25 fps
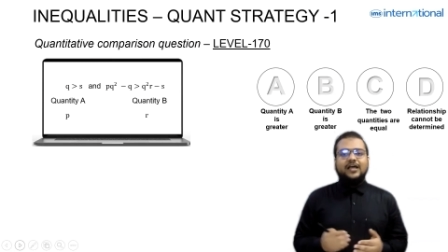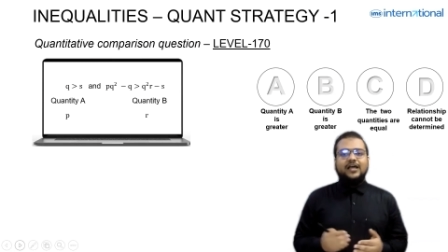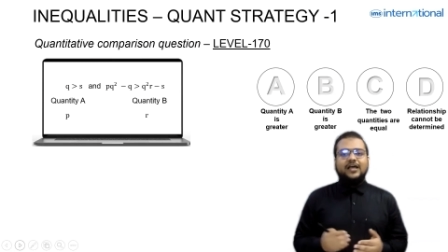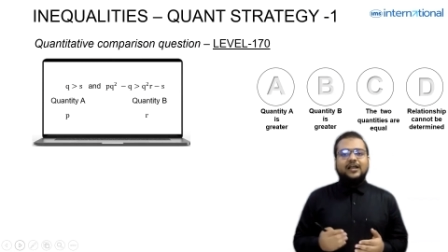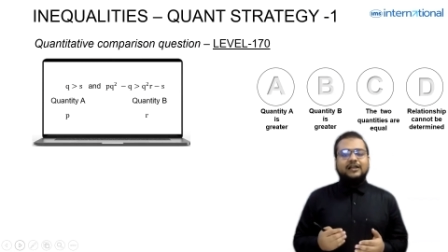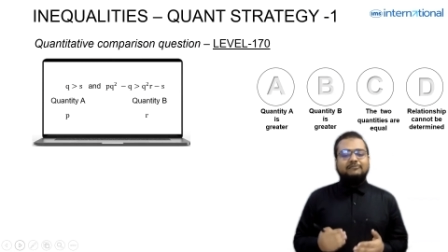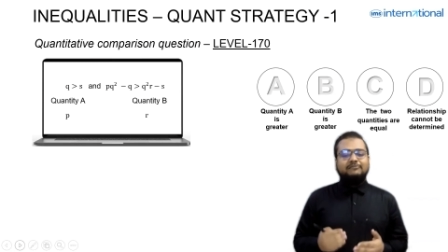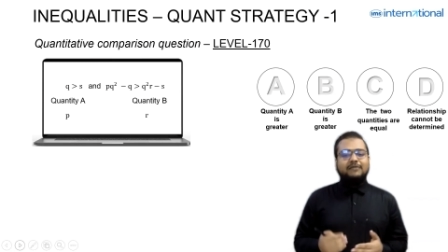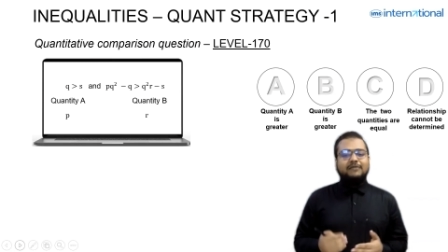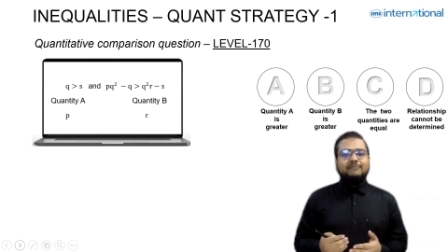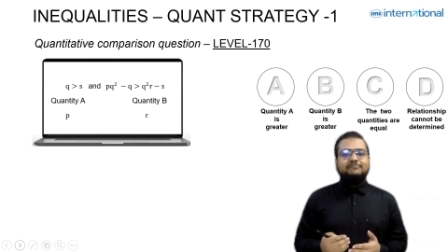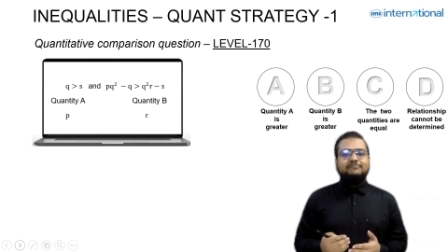
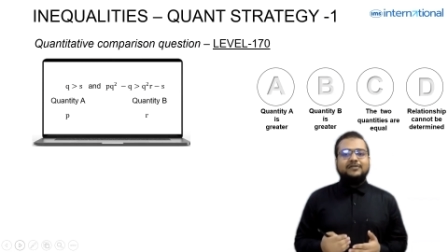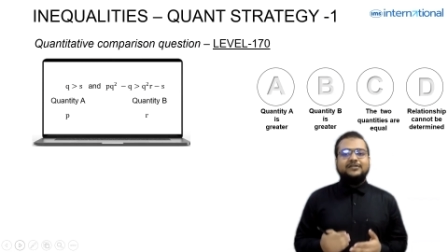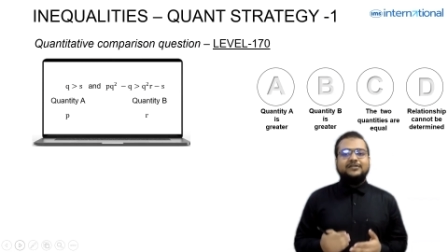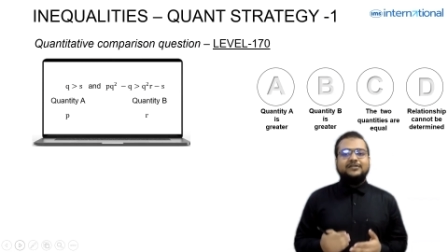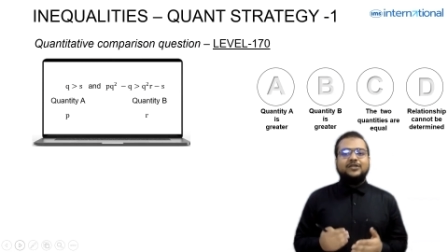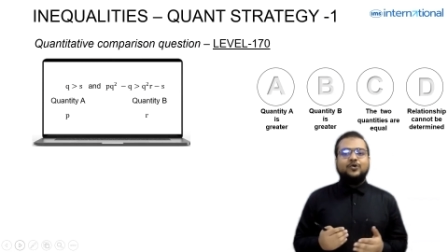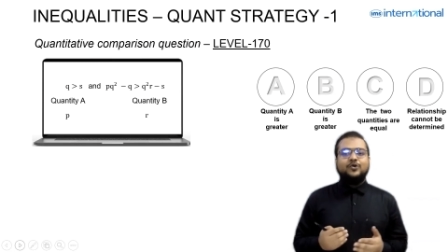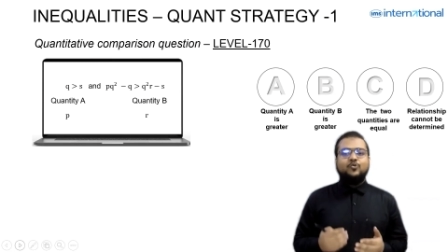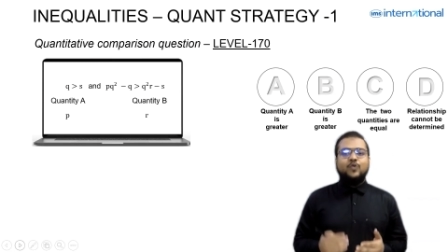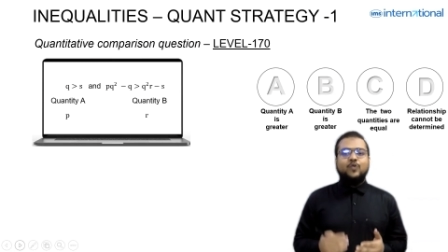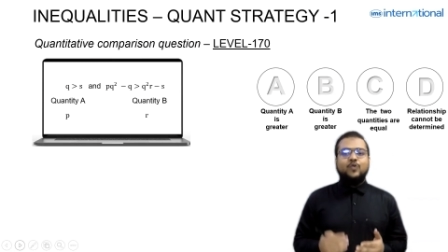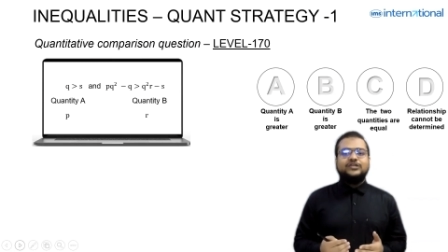remember
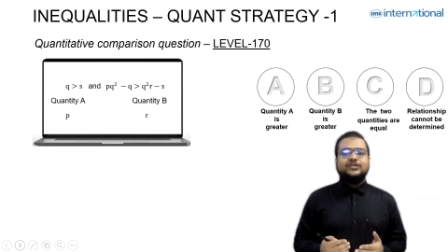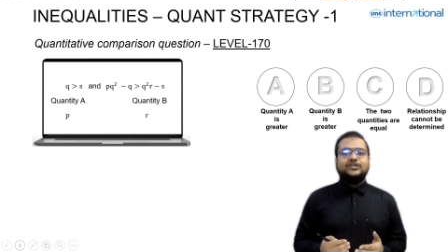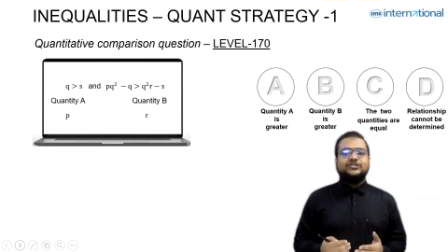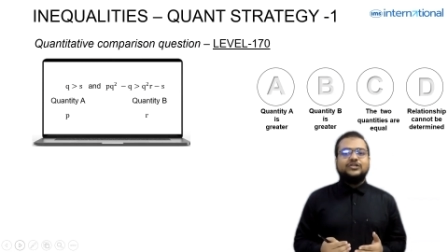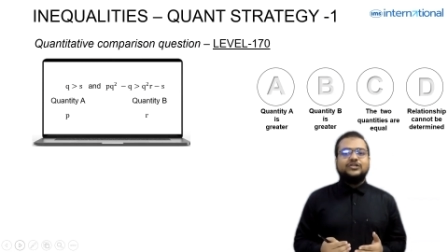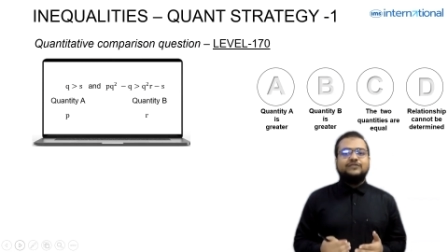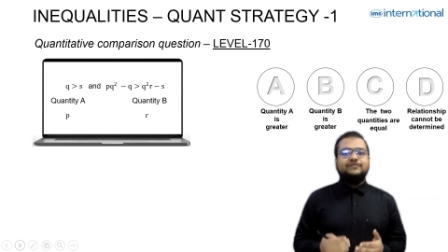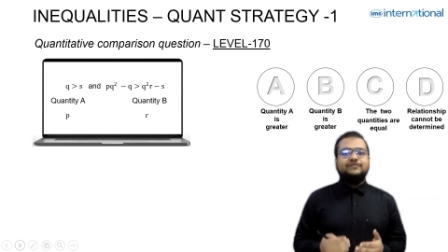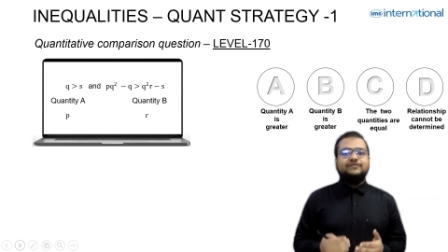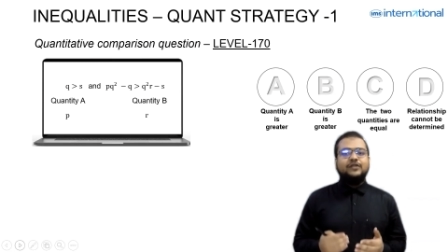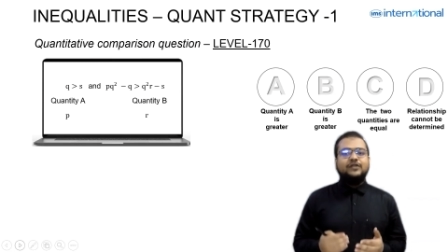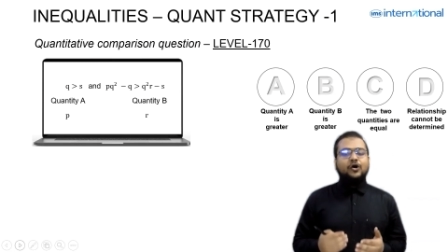the
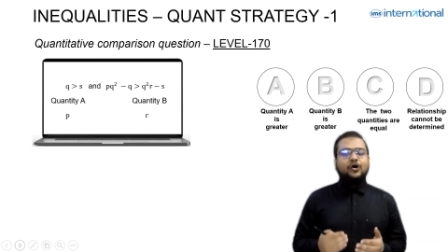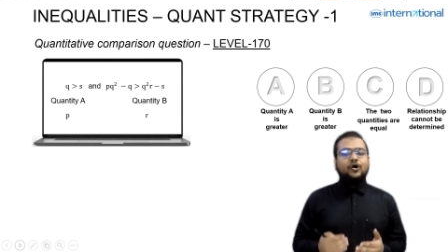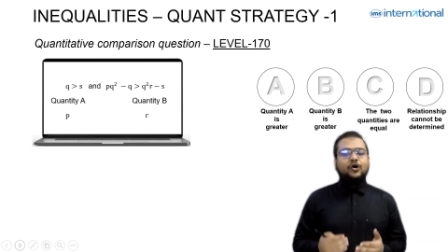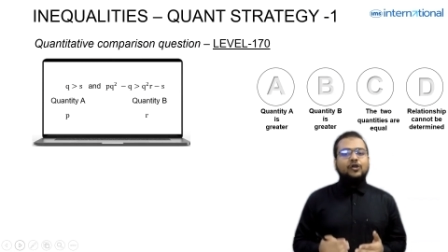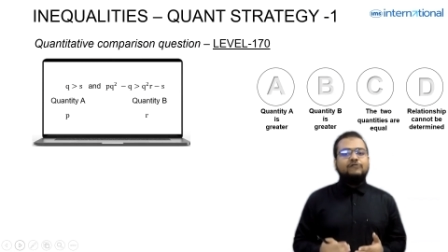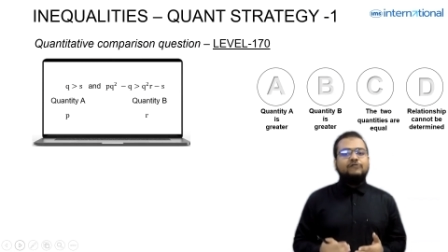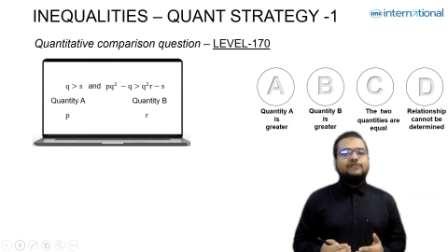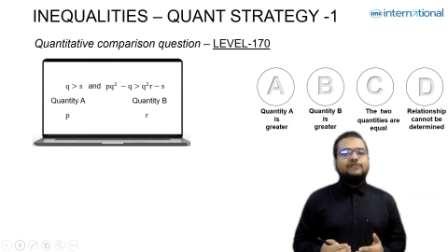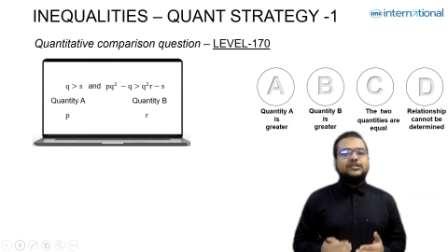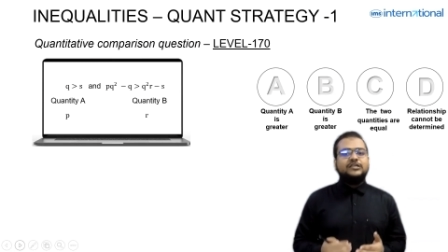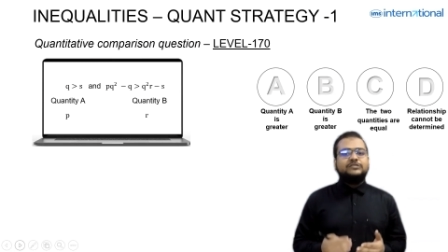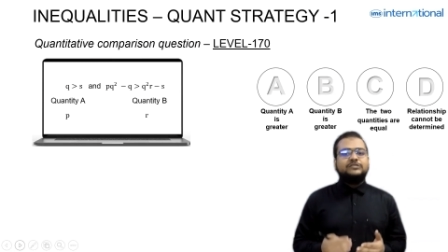question will
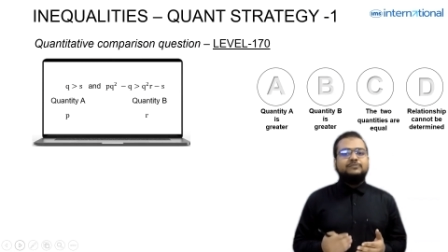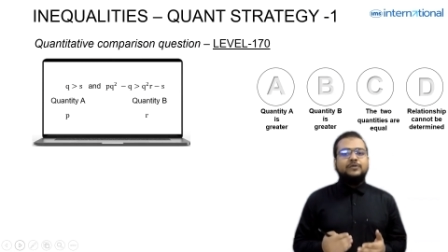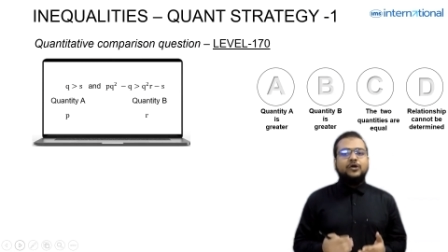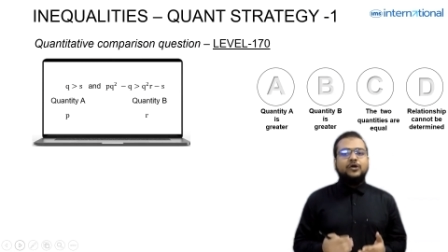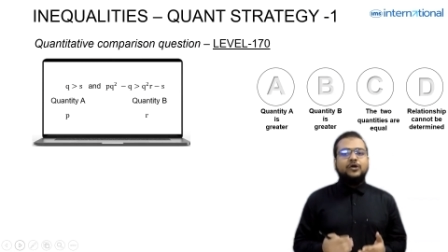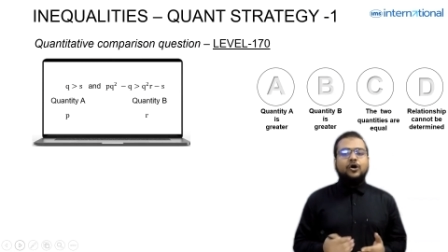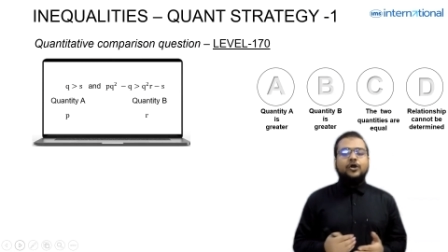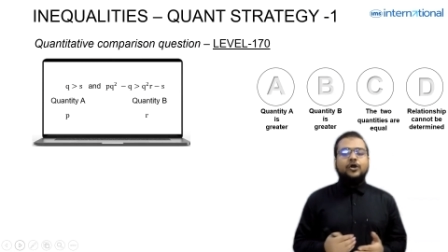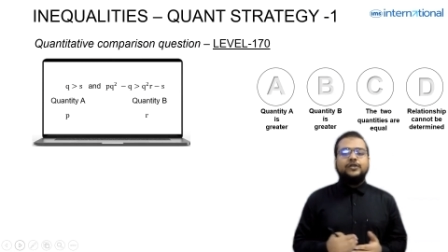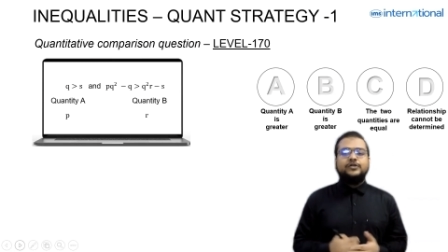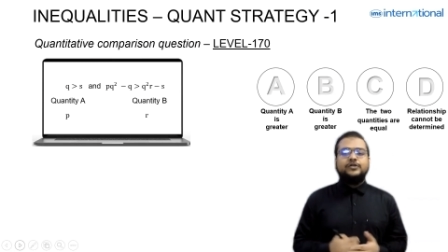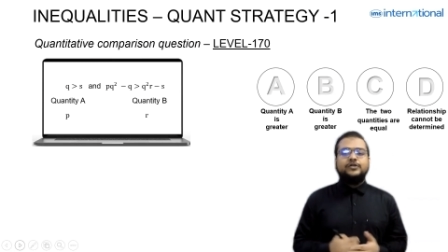always be
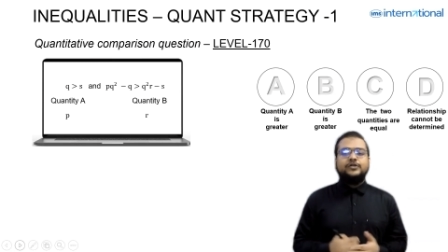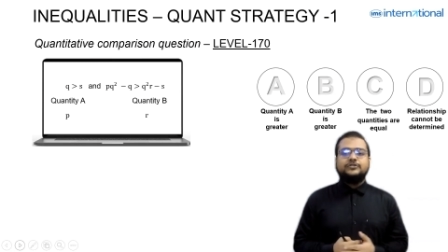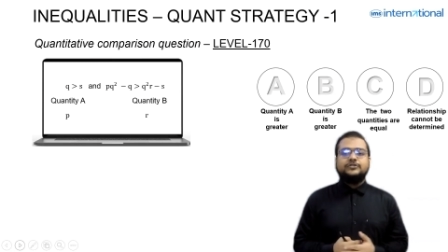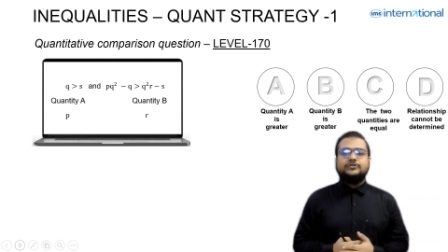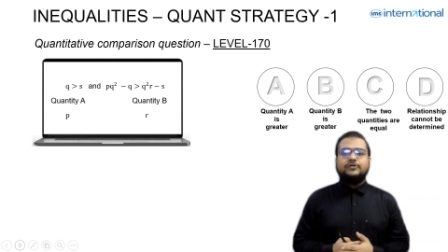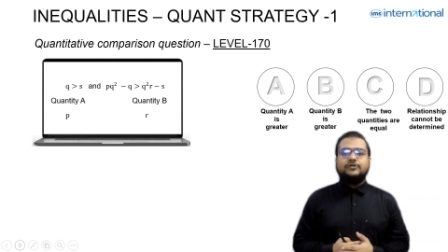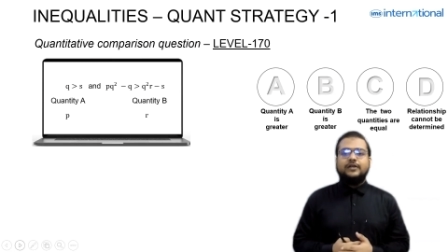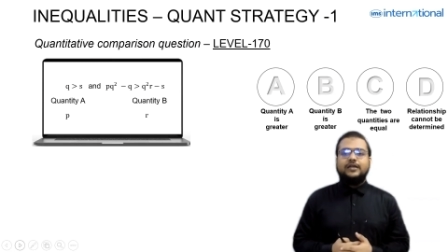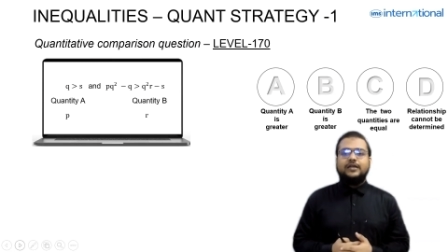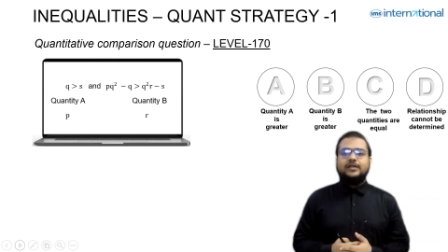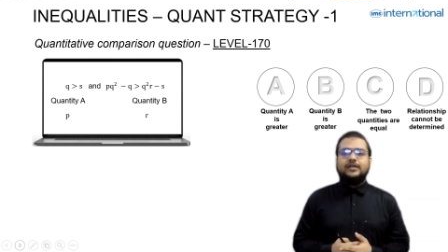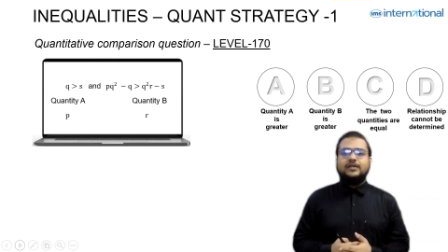on your
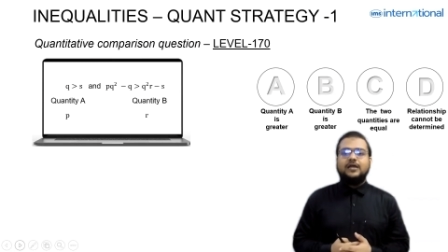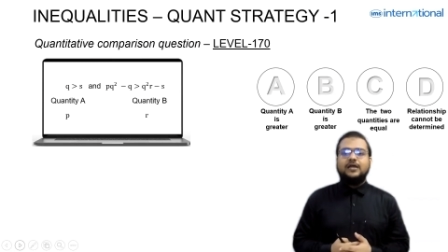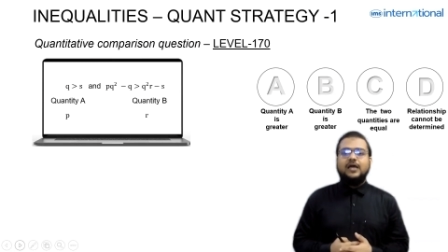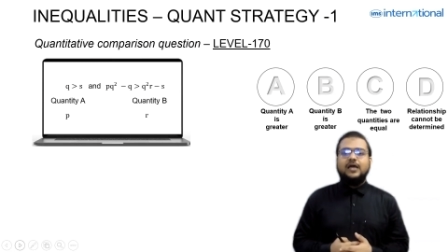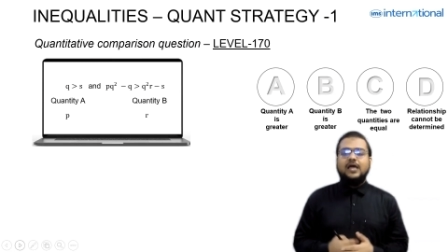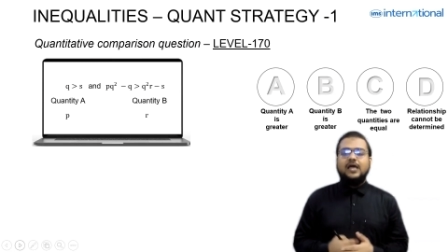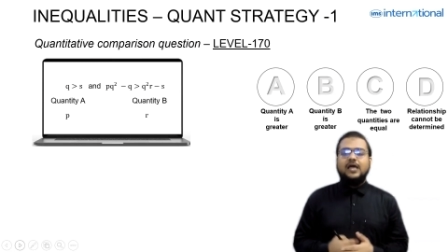screen.